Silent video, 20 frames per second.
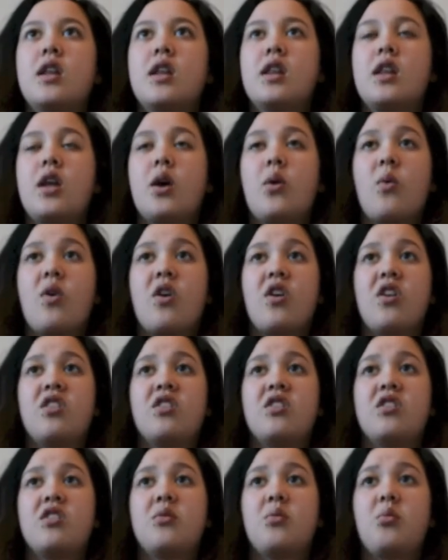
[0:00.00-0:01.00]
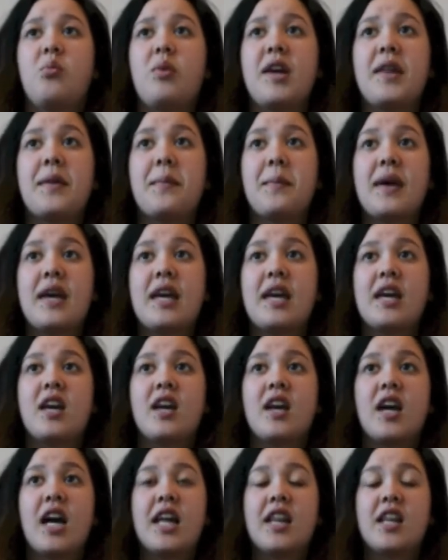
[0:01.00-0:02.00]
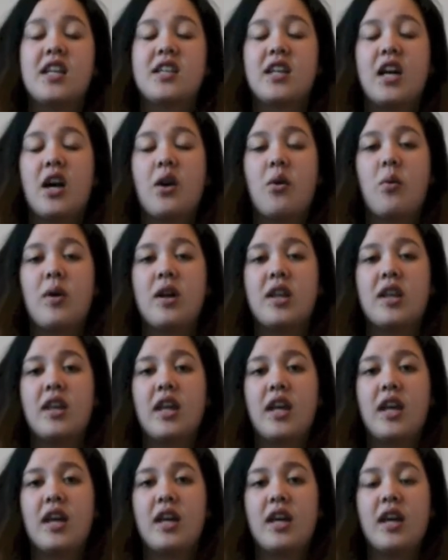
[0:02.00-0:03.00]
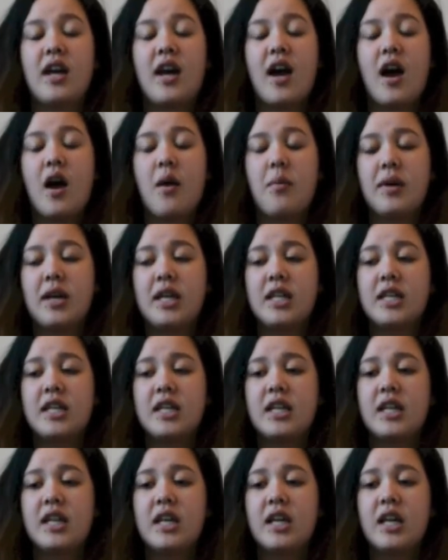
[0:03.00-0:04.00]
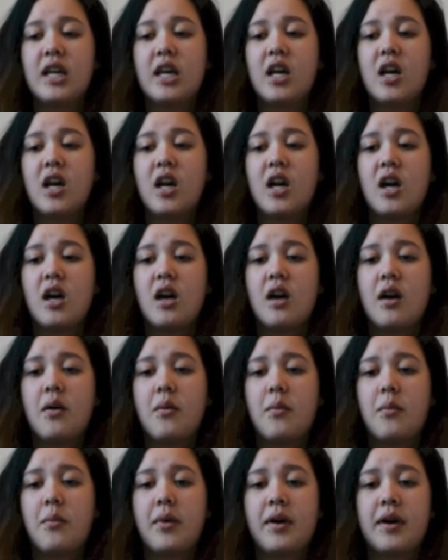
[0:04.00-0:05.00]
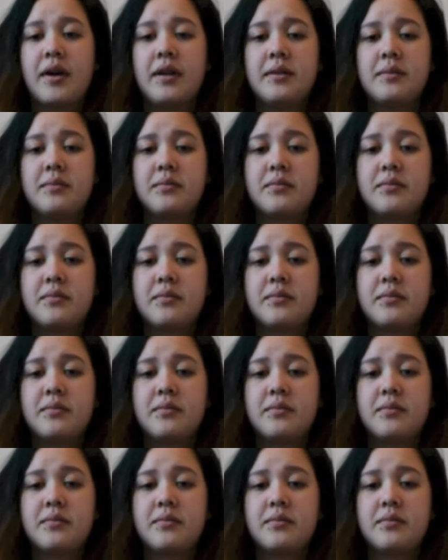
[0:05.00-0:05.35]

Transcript: they weren't with me at the time when they happened. But